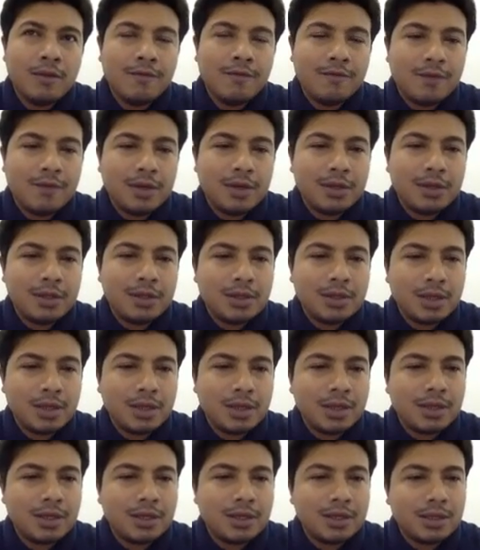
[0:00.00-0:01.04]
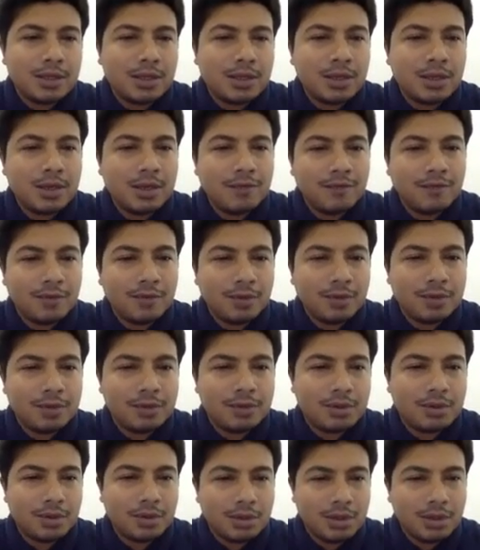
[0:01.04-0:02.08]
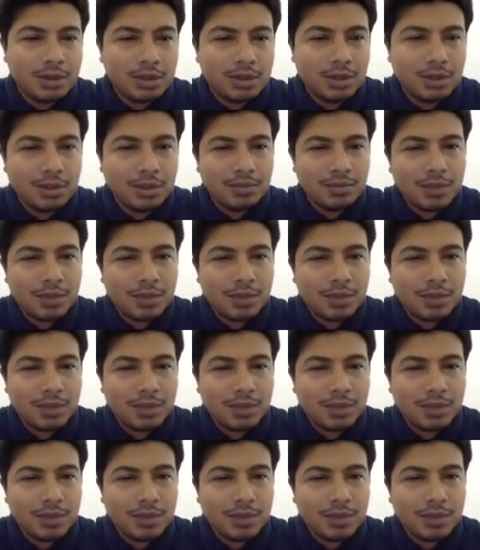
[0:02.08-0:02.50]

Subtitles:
first, second, third, and fourth conditional.